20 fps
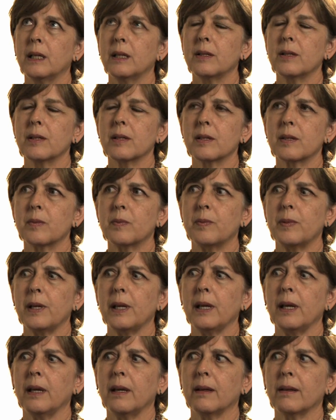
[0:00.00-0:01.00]
just
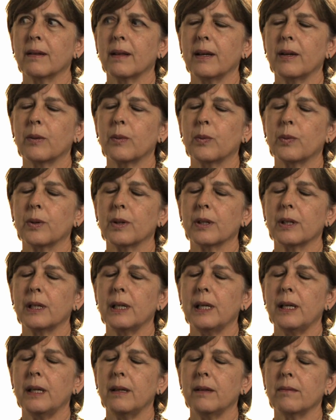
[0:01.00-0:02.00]
being like
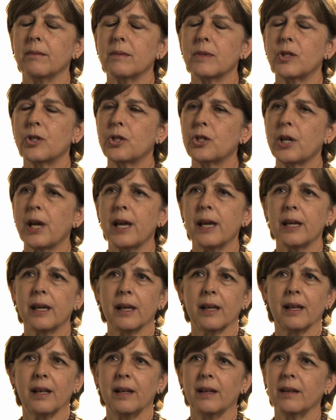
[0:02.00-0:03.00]
really
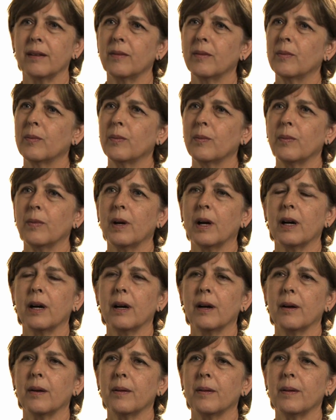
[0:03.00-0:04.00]
shaken,
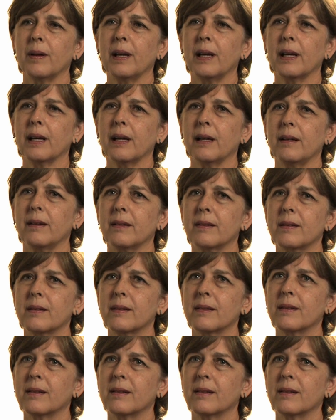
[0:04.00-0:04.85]
and